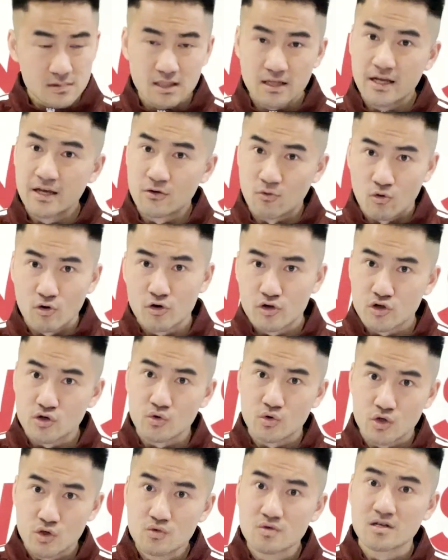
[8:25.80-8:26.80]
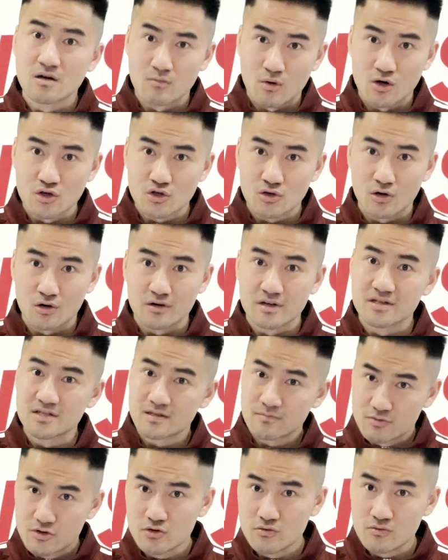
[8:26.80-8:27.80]
in order to use their martial art and
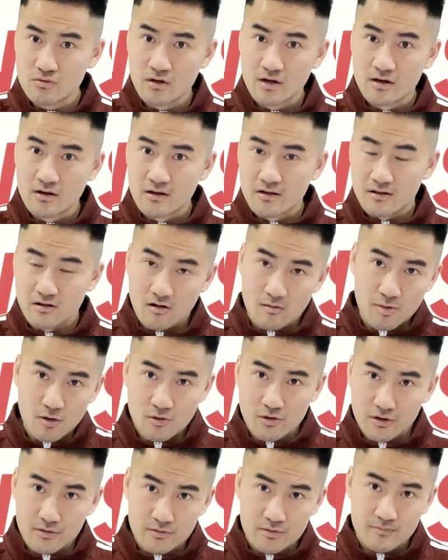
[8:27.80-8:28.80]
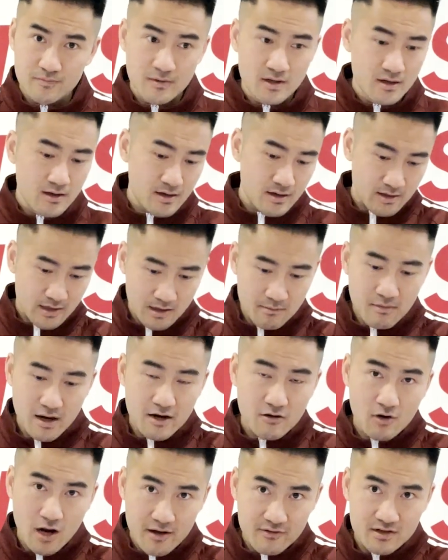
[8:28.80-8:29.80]
subdue their opponent. They
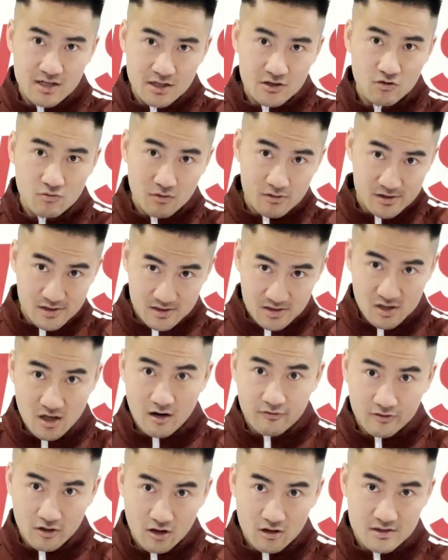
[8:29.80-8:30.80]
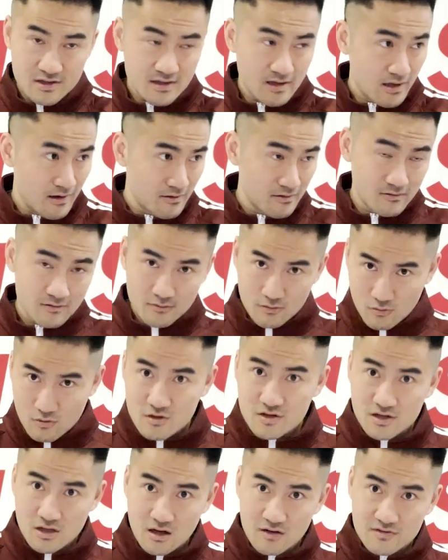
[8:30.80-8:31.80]
might gravitate towards a soft, hard style or a
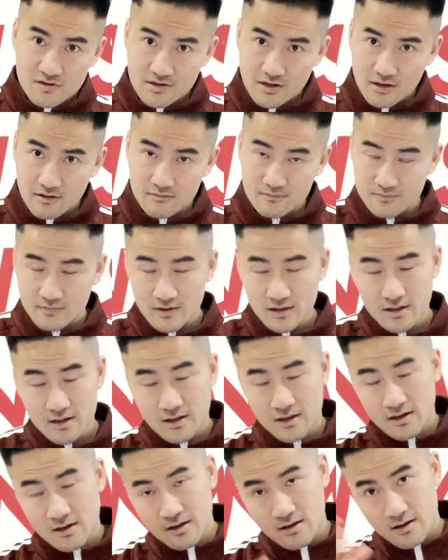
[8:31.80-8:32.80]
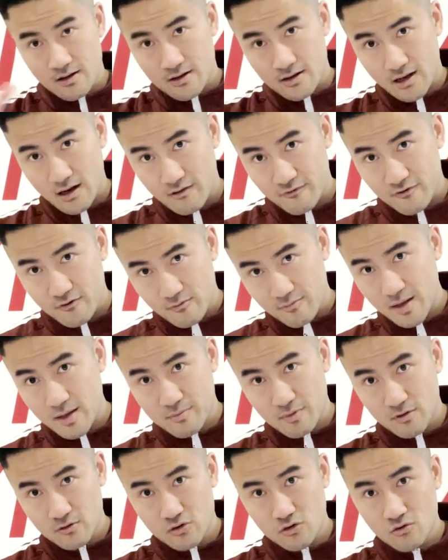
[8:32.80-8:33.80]
soft style. Now, for
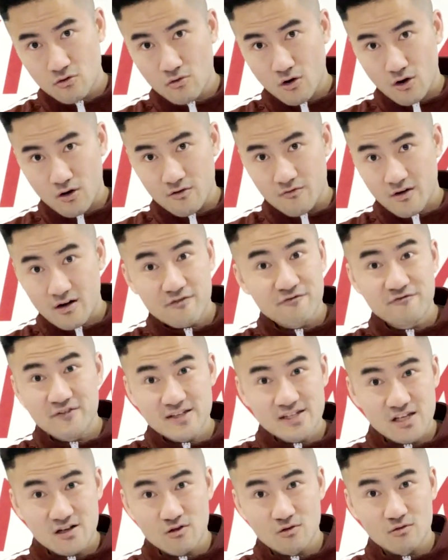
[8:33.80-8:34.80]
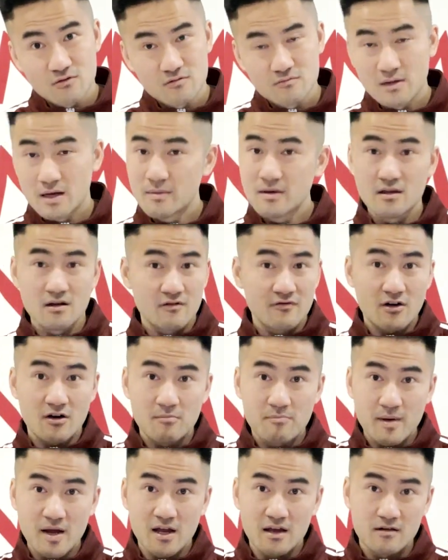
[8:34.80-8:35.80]
people who are very physical, maybe they're very
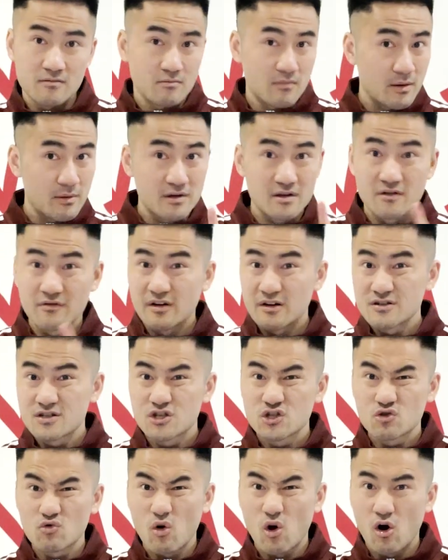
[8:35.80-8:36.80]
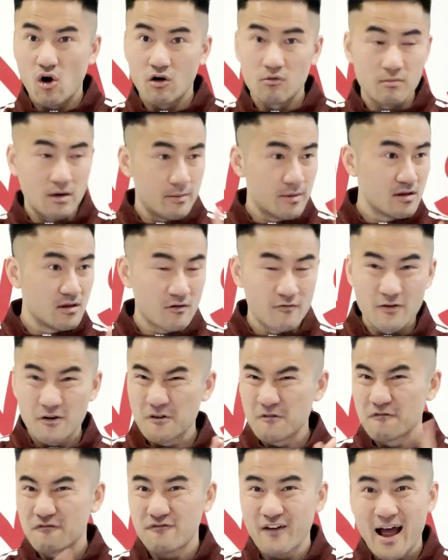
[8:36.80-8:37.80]
big, maybe they're very strong, maybe they're
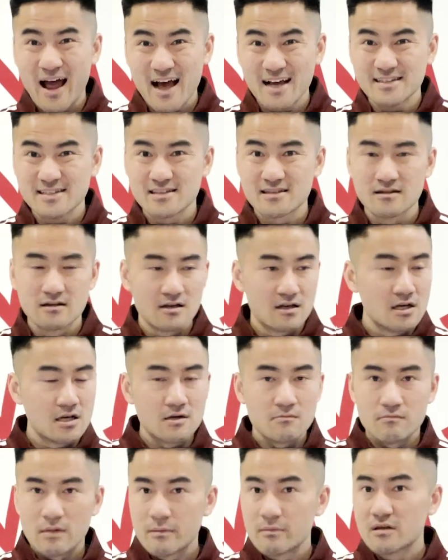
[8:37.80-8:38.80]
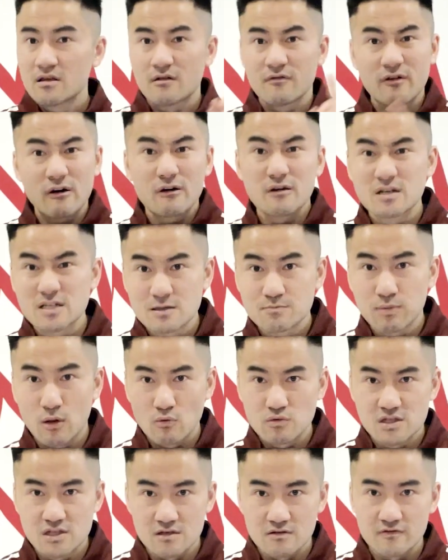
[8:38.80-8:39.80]
very fast, maybe they're very
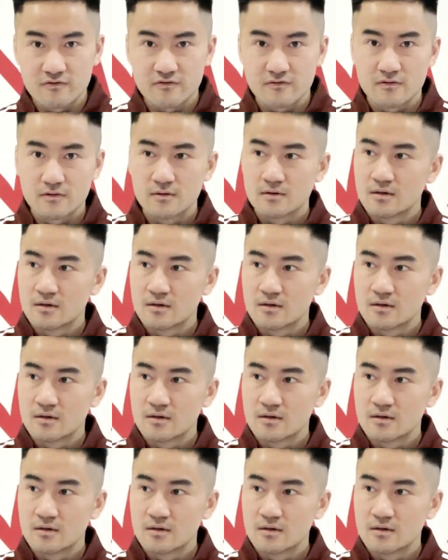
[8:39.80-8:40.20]
explosive,